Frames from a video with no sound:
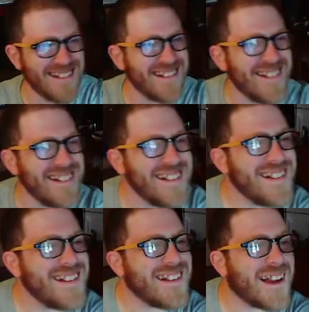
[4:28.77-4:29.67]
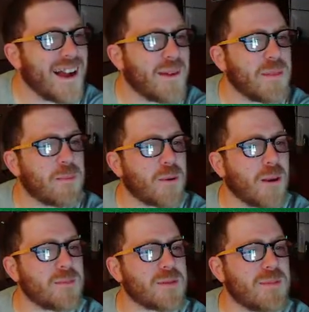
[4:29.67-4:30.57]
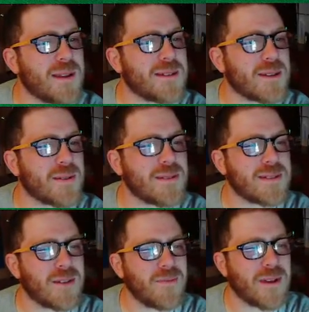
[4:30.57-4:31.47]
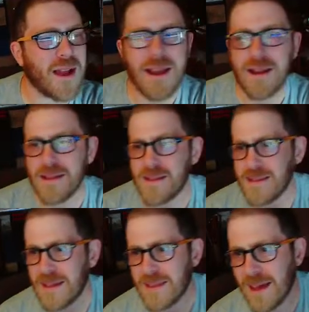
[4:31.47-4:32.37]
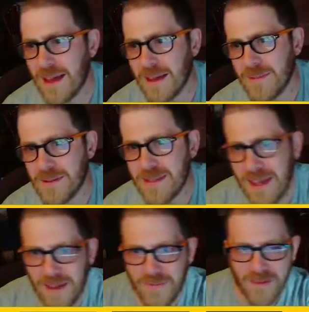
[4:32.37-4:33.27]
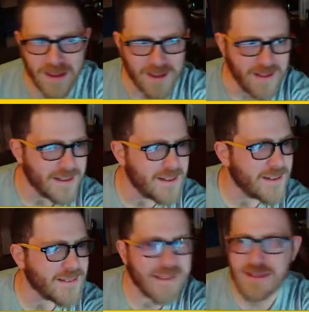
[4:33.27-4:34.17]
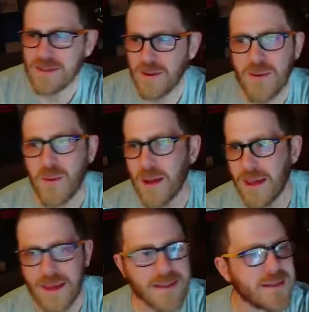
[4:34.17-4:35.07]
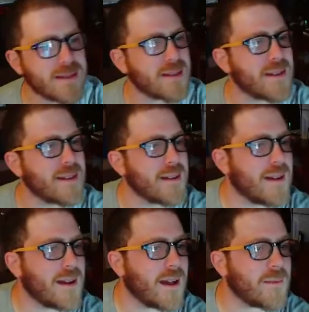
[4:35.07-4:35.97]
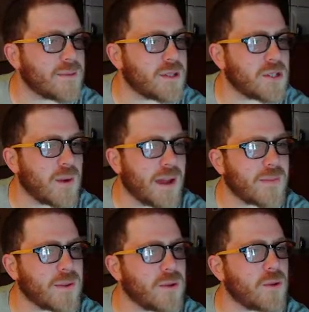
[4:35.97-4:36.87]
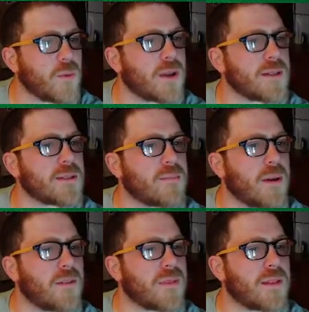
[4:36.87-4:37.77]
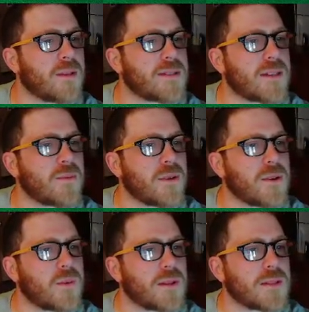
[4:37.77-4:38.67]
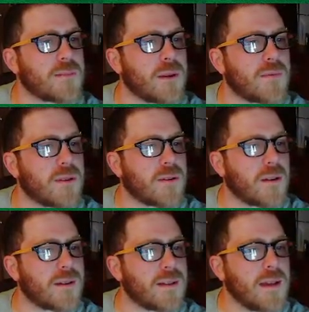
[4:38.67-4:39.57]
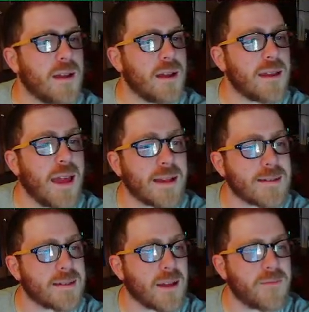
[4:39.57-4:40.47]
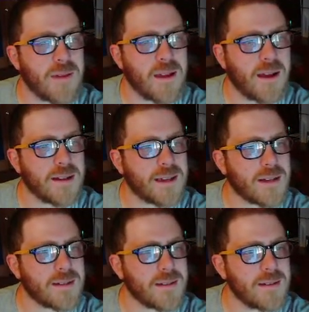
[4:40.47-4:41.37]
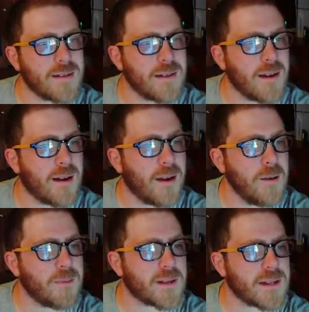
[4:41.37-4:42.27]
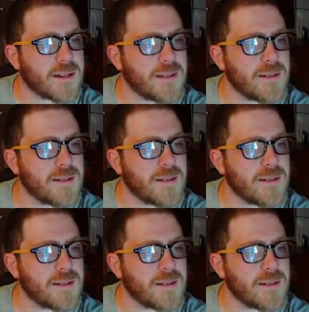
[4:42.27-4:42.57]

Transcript: The proms mini-zone stuff. I didn't see that. Was that a thing? That's cool, I guess. Did you add the new ones above? Let me see what new ones above there are. Yes, I think I did. I hope I did.